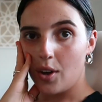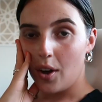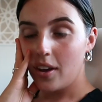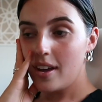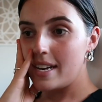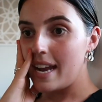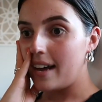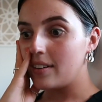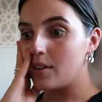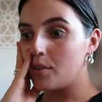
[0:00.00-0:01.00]
So
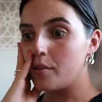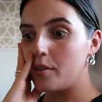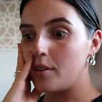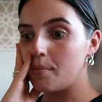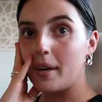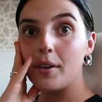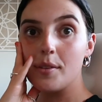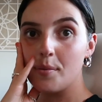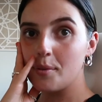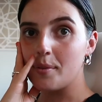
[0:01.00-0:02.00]
now all of my
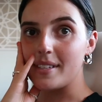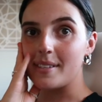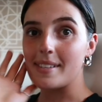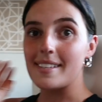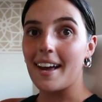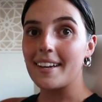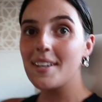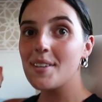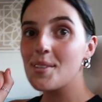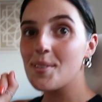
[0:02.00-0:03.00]
Christmas presents
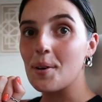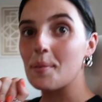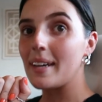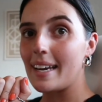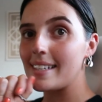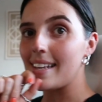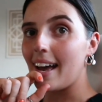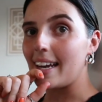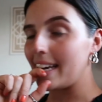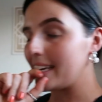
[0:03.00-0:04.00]
done. Super
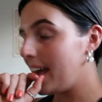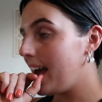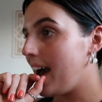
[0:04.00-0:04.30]
exciting.